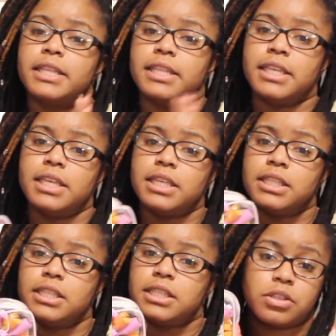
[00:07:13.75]

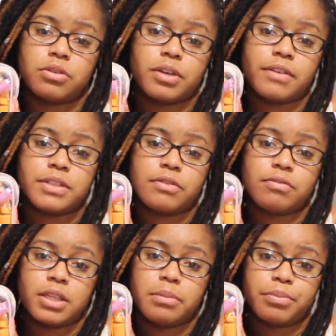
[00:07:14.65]
these also gives a
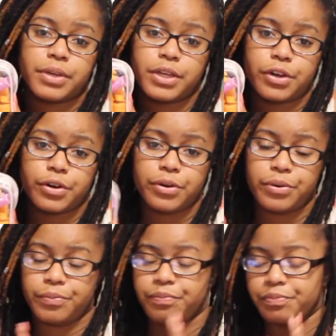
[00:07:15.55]
really pretty
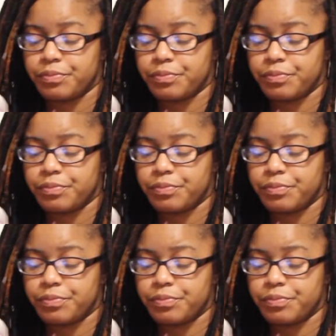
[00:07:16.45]
curl.